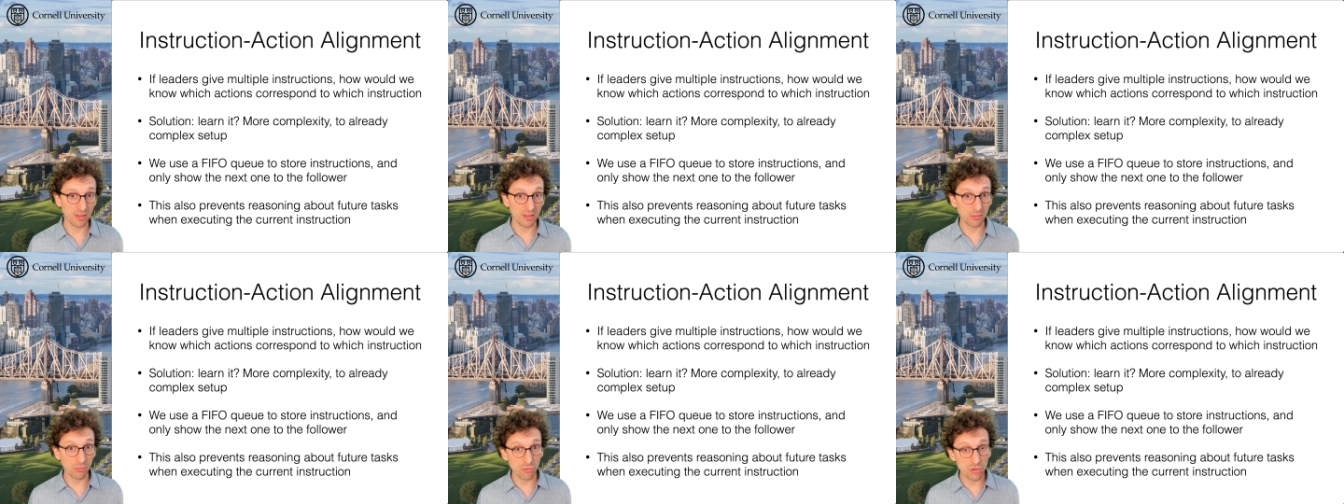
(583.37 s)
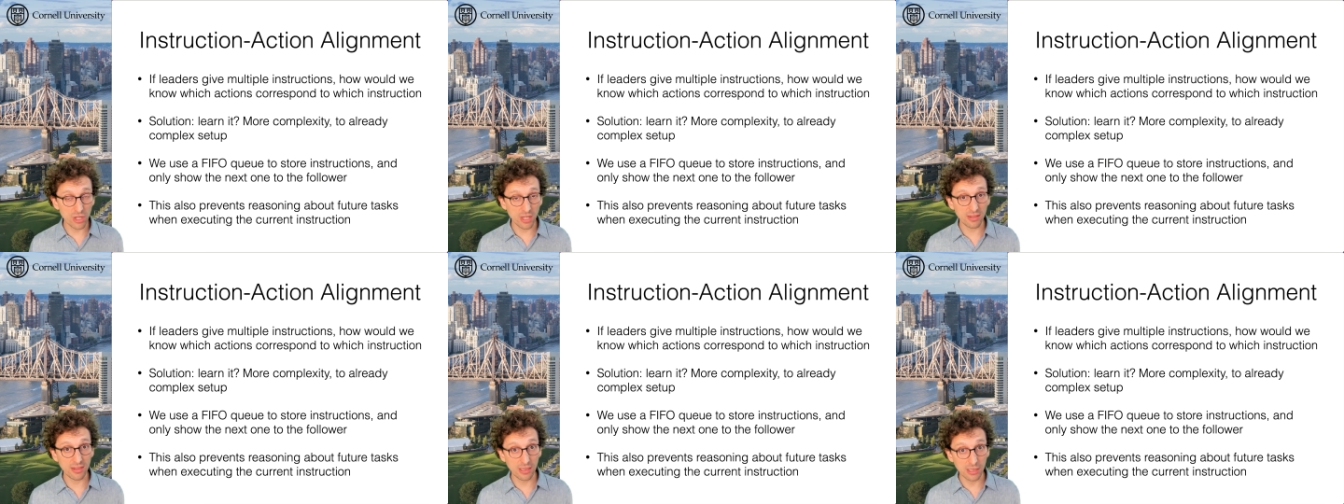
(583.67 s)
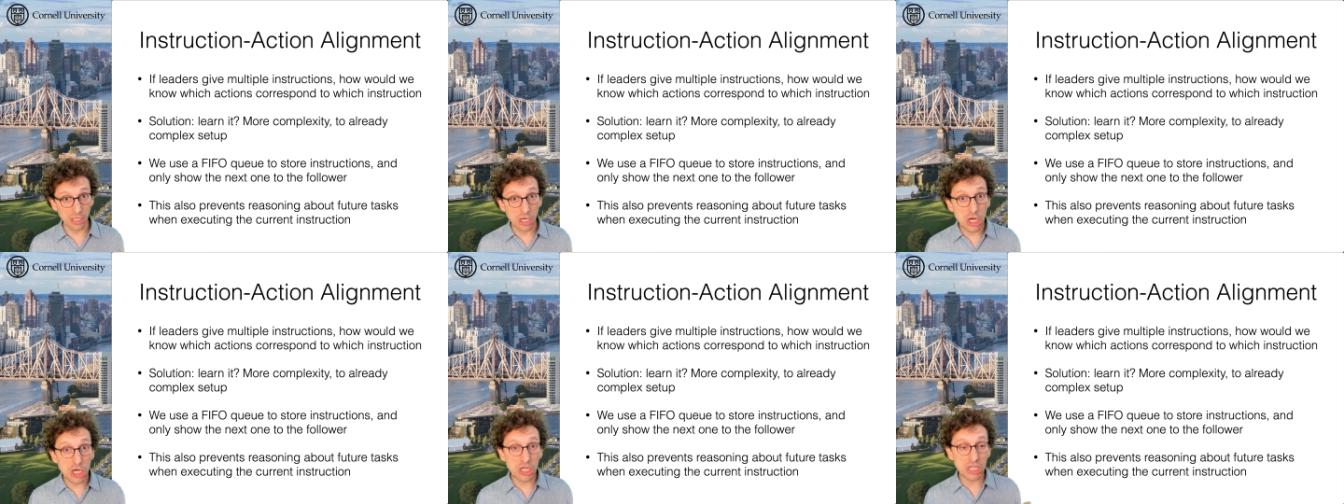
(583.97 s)
is to just
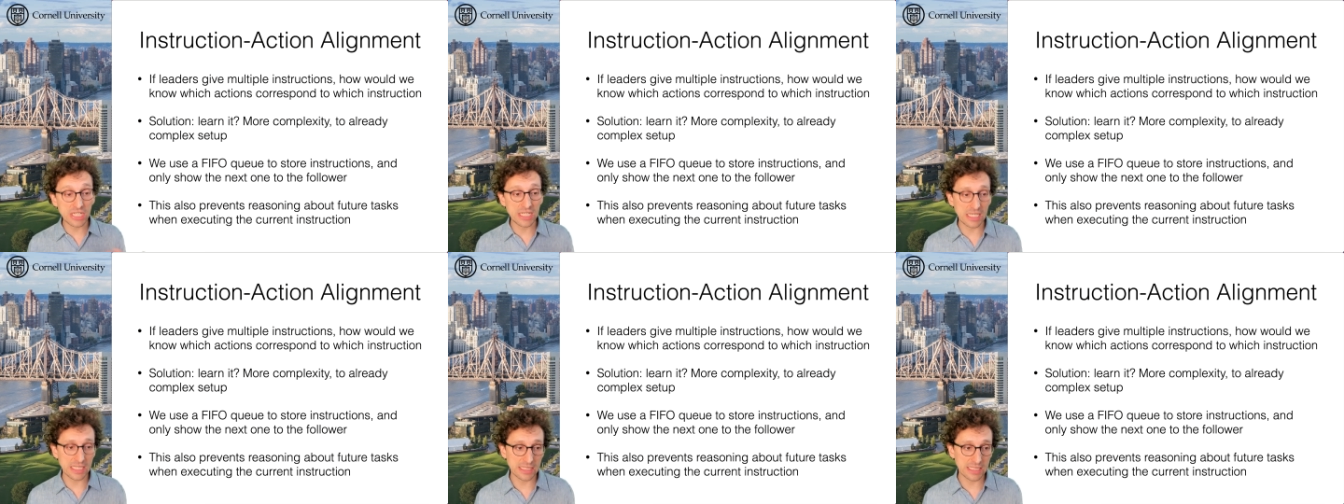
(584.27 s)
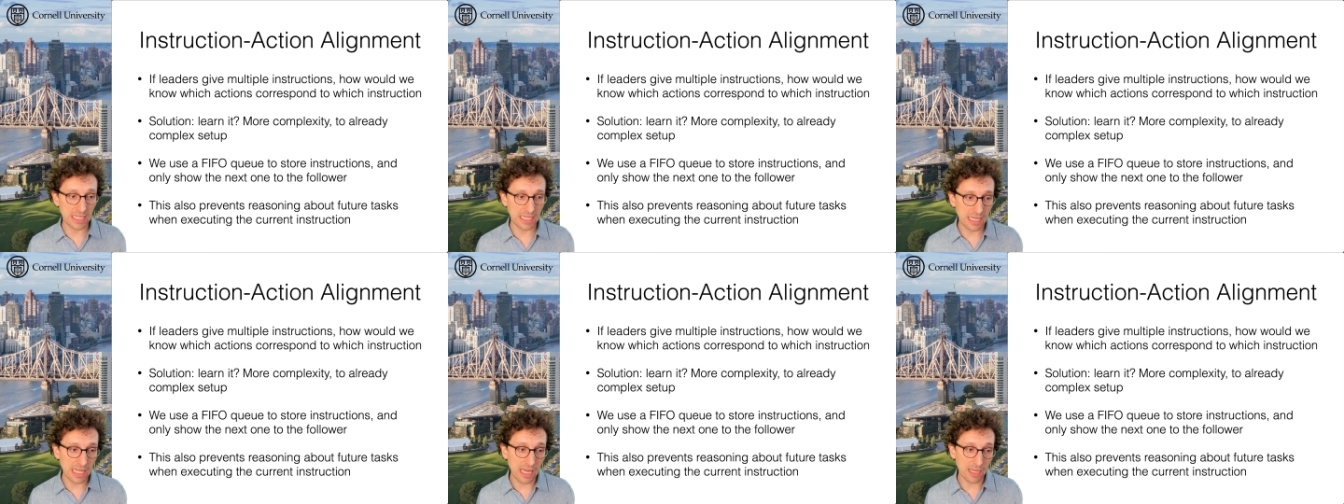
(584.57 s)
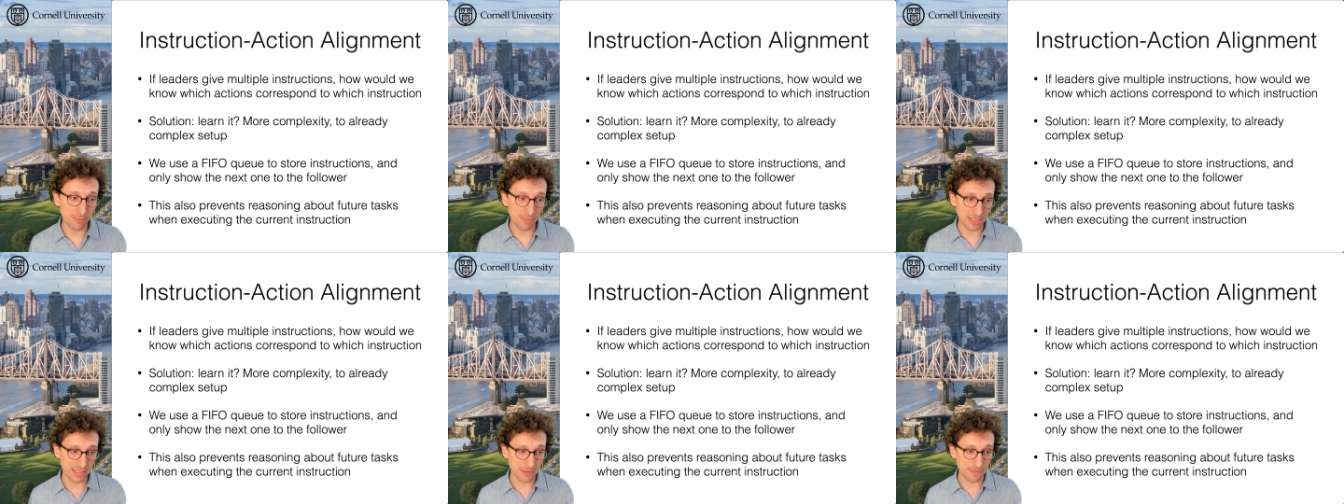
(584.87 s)
learn this
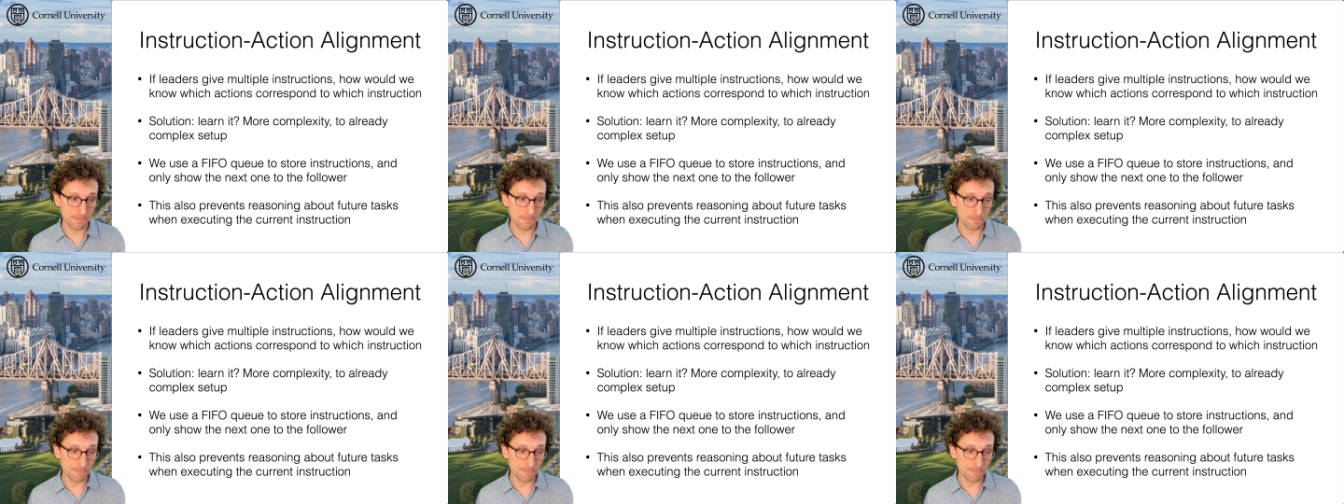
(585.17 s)
alignment.